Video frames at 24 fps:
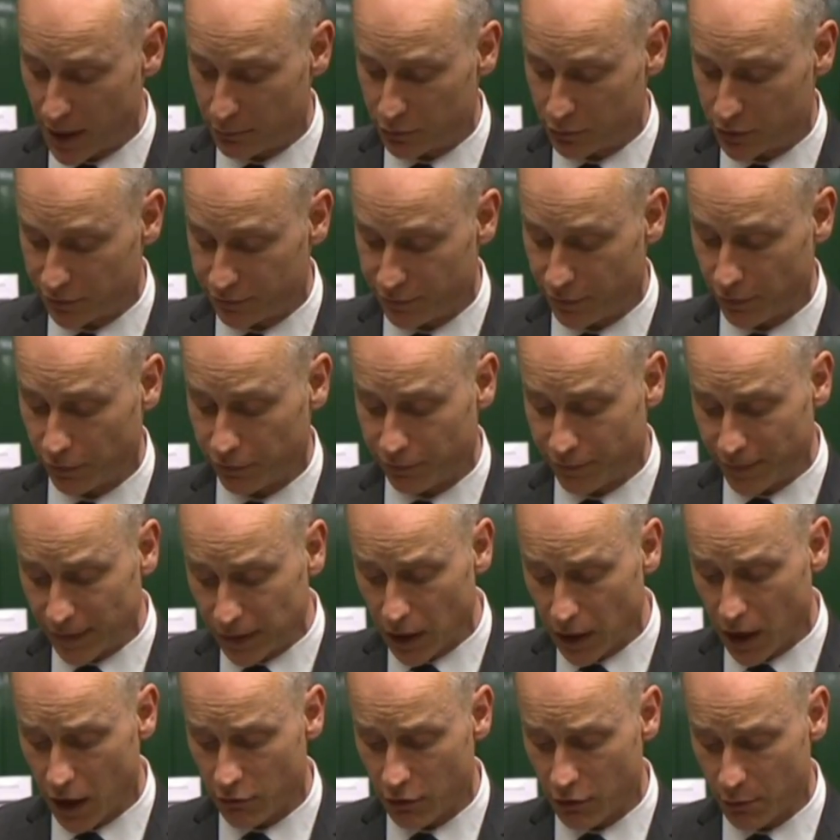up to
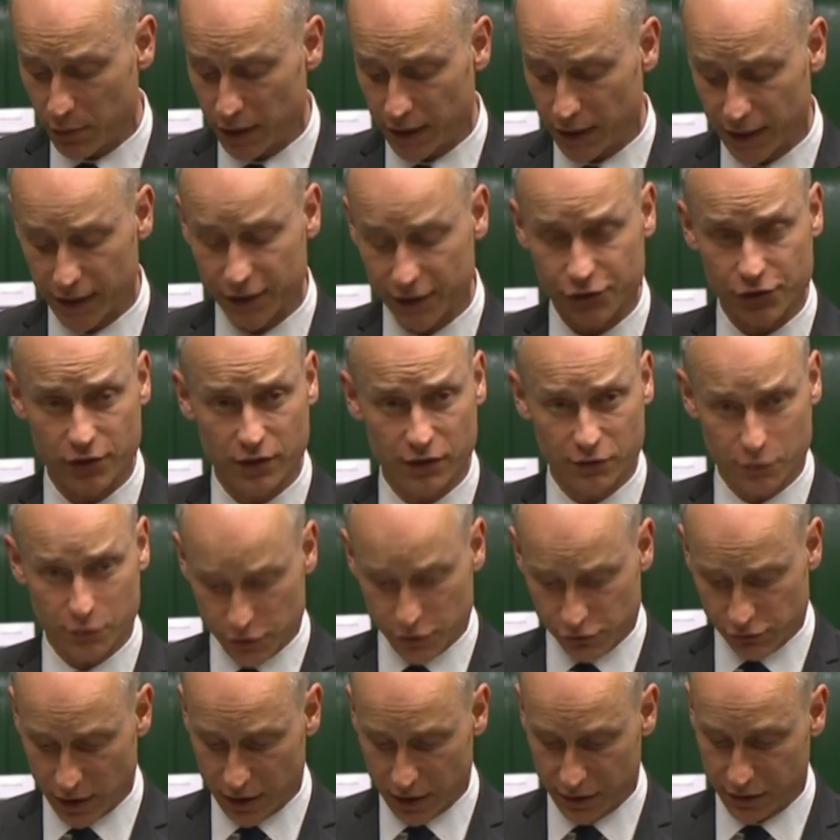fulfil our obligations to
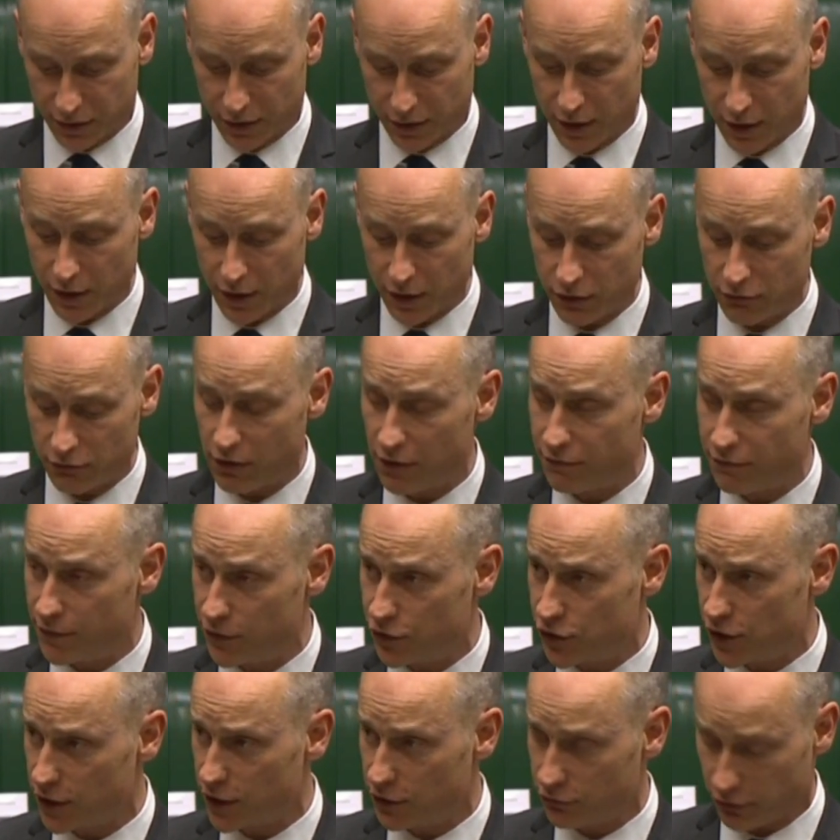address the
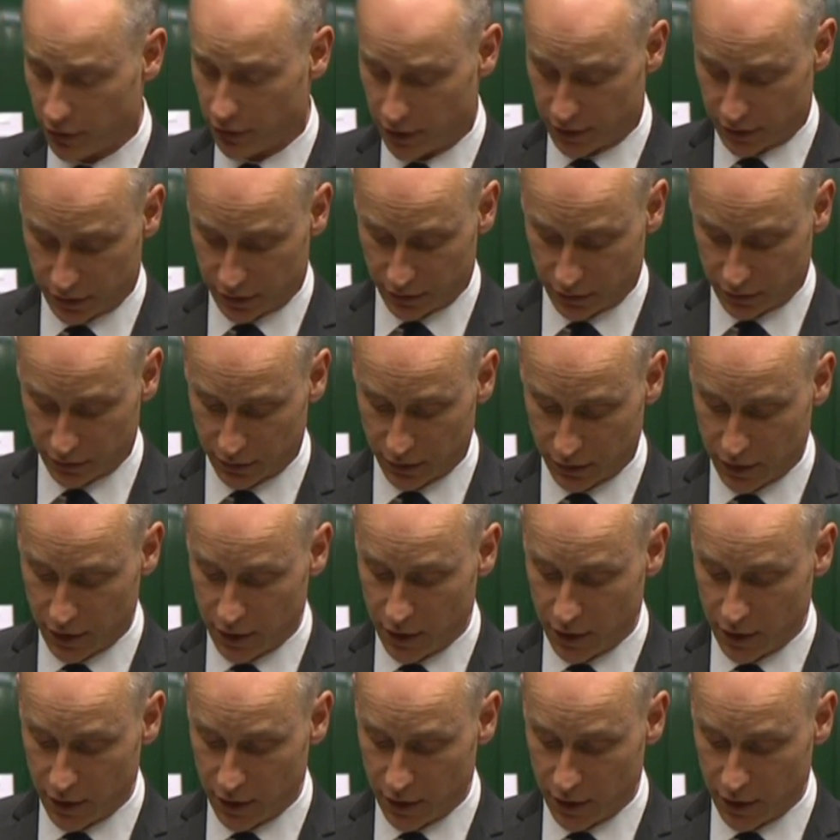refugee crisis.